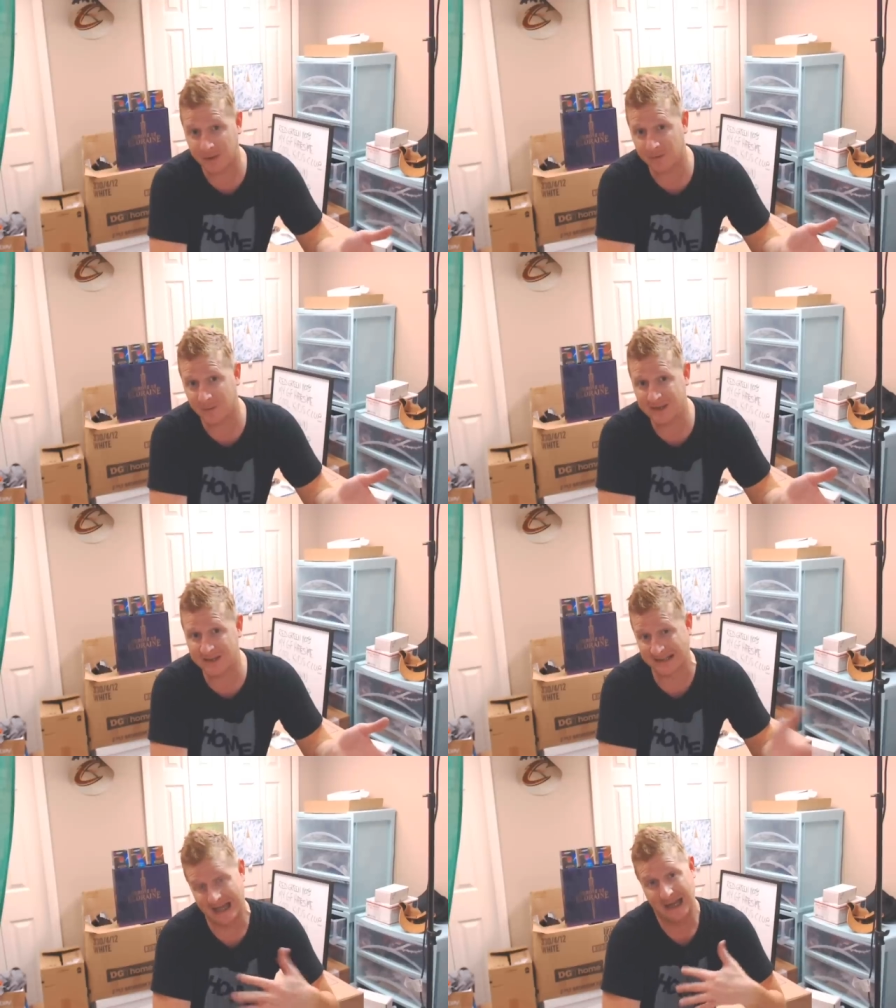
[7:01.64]
of the
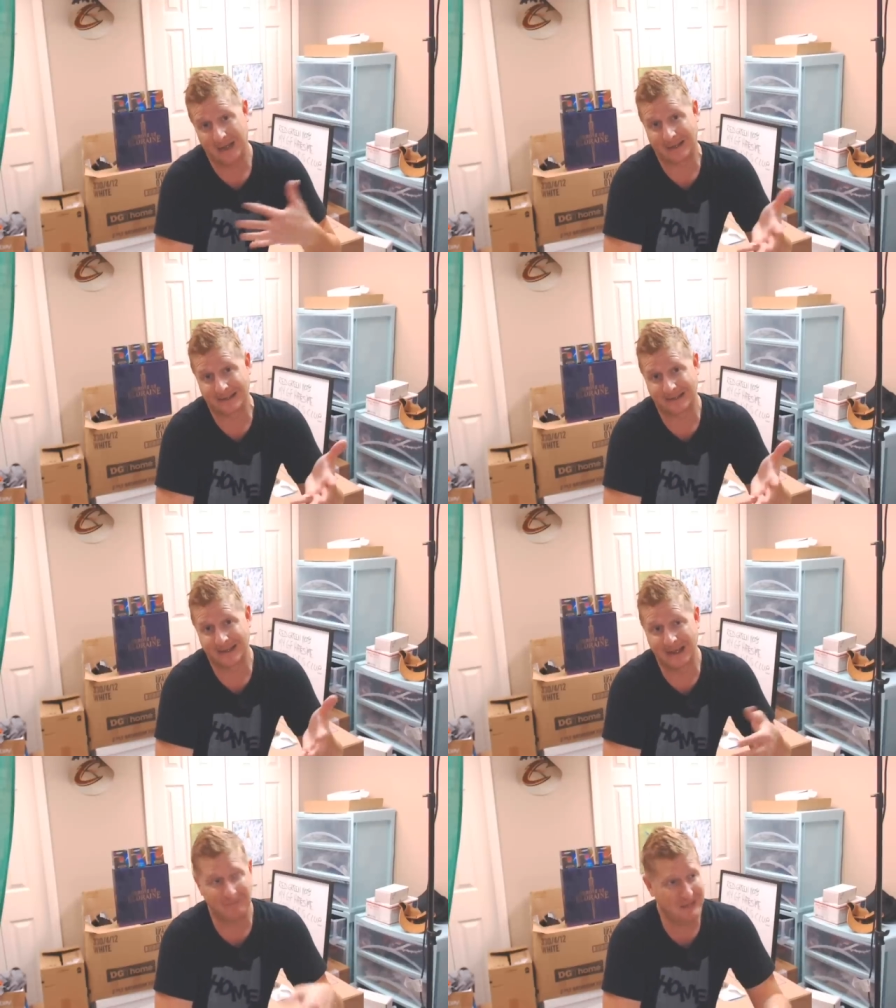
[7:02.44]
reasons I'd like to
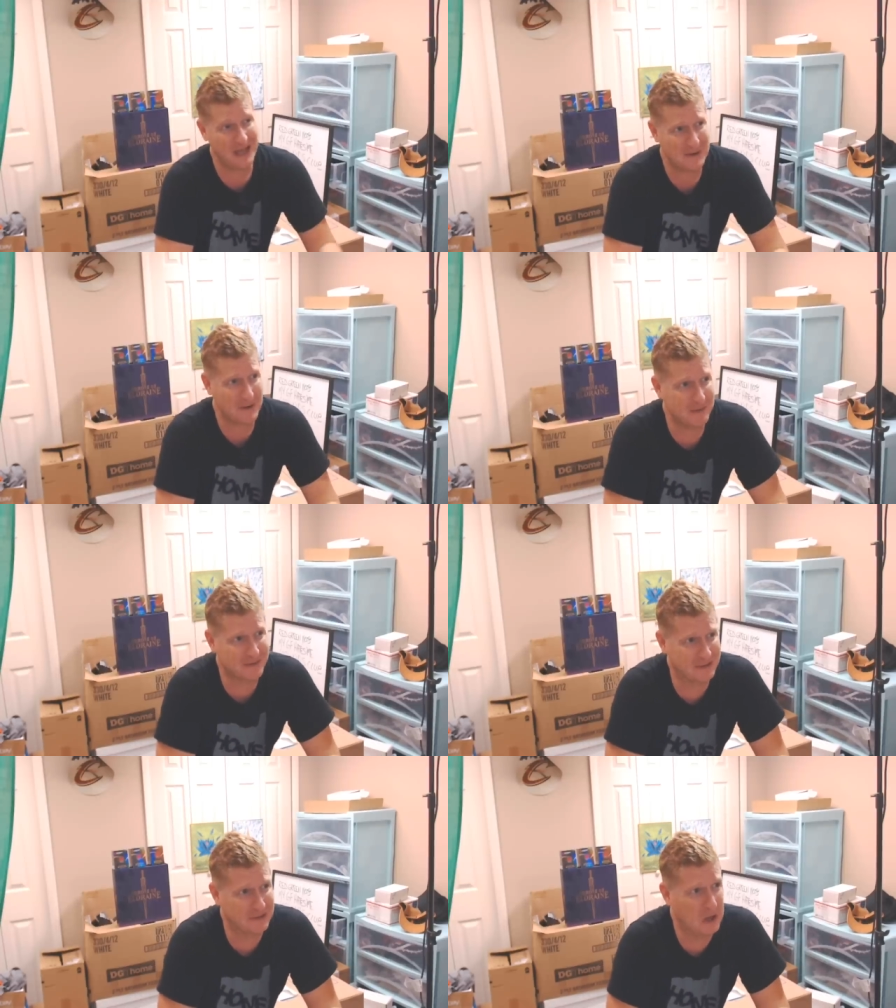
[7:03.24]
say that, or I'm
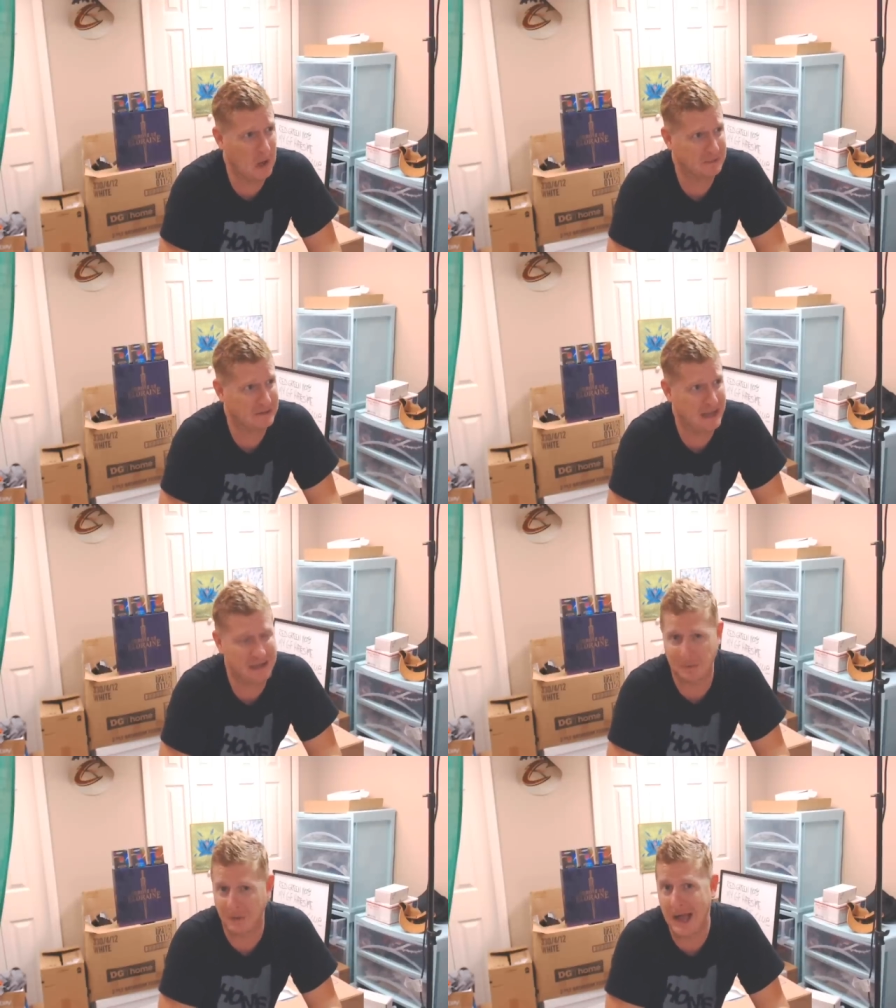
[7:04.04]
just a dumb sack
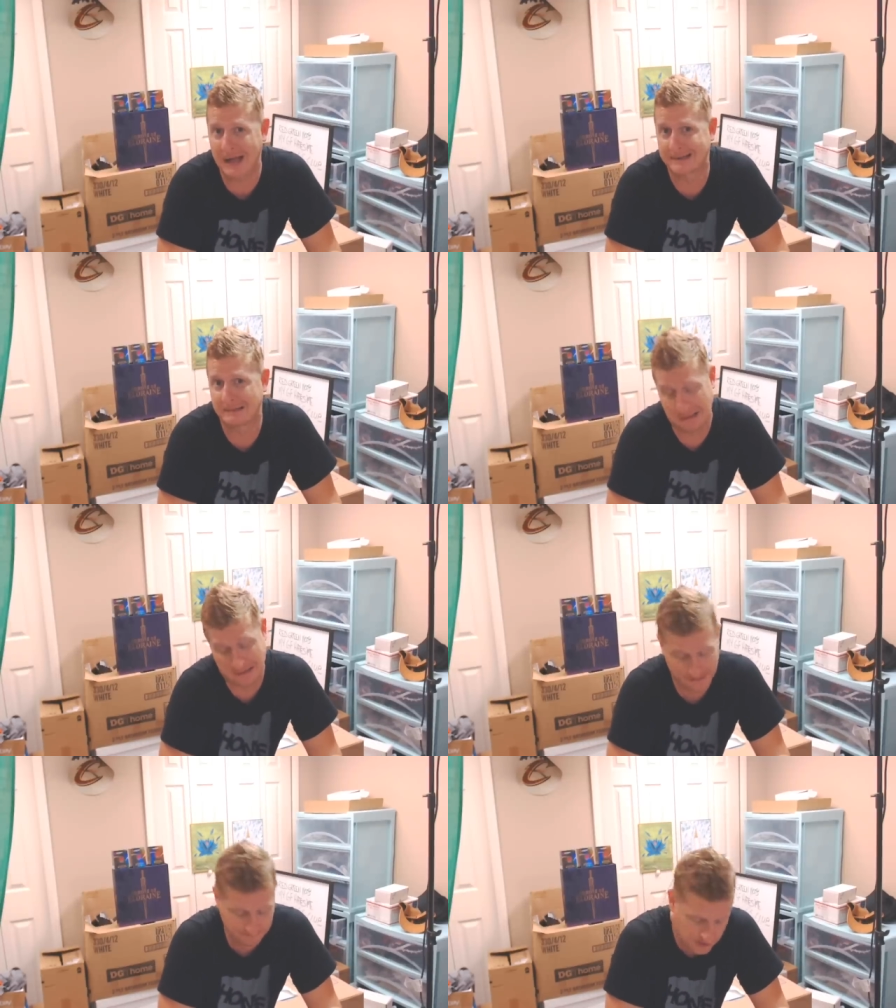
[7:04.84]
of rocks. I
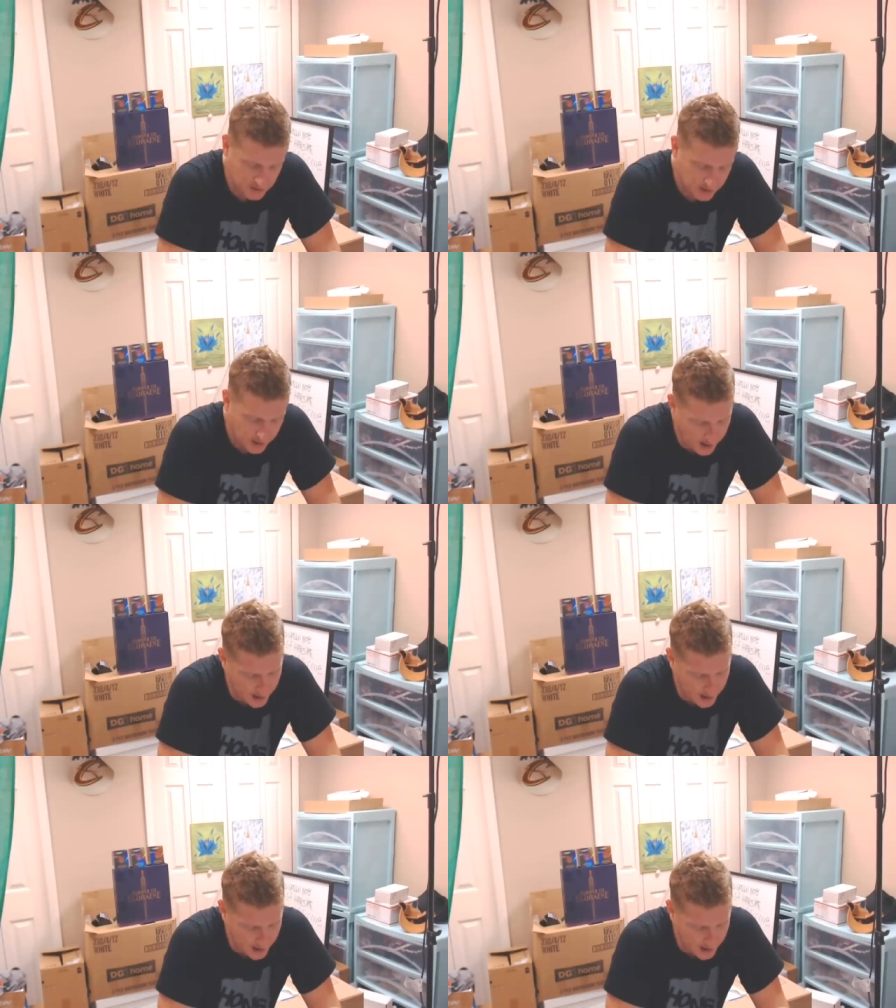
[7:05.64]
don't know. All